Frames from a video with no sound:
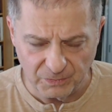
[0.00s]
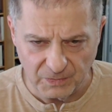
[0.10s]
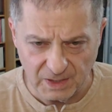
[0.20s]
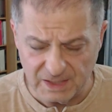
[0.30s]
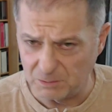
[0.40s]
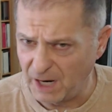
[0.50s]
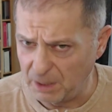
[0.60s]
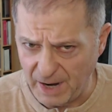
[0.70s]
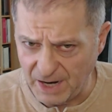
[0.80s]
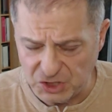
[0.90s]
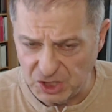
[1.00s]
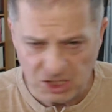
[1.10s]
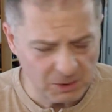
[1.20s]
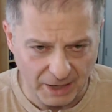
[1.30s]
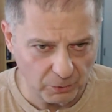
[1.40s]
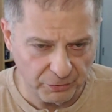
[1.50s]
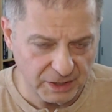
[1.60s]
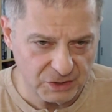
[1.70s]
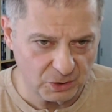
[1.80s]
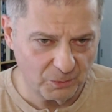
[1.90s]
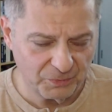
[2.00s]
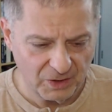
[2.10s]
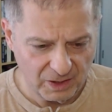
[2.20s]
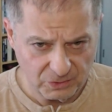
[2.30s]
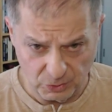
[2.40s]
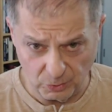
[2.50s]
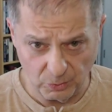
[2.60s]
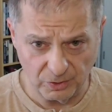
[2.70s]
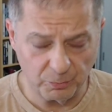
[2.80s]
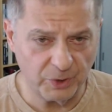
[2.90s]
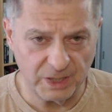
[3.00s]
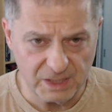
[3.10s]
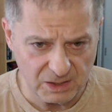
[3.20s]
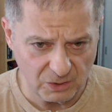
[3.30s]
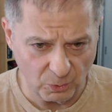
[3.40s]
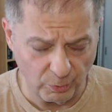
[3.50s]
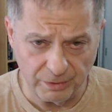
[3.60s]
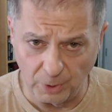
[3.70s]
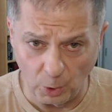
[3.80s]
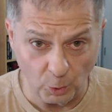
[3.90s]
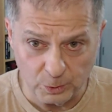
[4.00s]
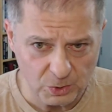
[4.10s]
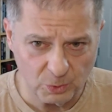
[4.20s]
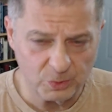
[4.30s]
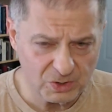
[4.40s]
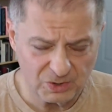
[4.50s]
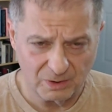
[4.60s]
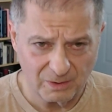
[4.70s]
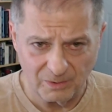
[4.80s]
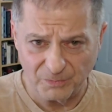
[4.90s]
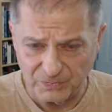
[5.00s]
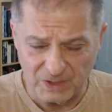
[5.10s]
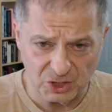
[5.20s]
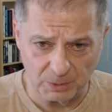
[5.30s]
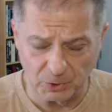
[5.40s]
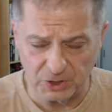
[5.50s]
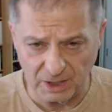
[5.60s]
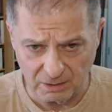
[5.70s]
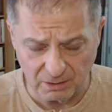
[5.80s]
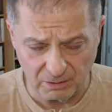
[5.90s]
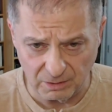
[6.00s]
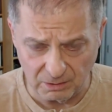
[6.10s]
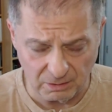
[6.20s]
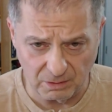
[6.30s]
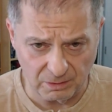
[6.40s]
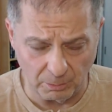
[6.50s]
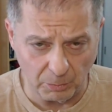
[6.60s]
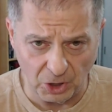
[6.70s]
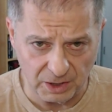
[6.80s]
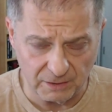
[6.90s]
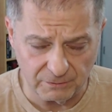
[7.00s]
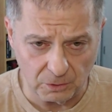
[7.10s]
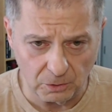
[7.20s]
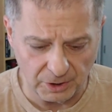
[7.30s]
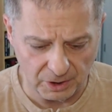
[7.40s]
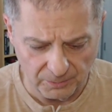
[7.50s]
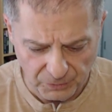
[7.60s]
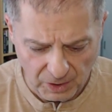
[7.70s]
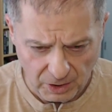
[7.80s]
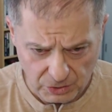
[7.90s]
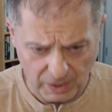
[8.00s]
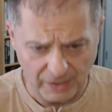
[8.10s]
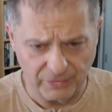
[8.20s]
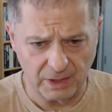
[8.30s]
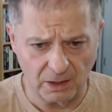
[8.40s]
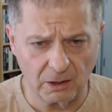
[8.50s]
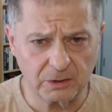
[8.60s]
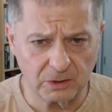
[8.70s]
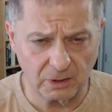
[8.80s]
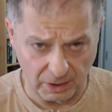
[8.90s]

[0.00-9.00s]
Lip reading: is it my imagination? I don't think so. To the priest with the host who's distributing the body of the Lord. So at the altar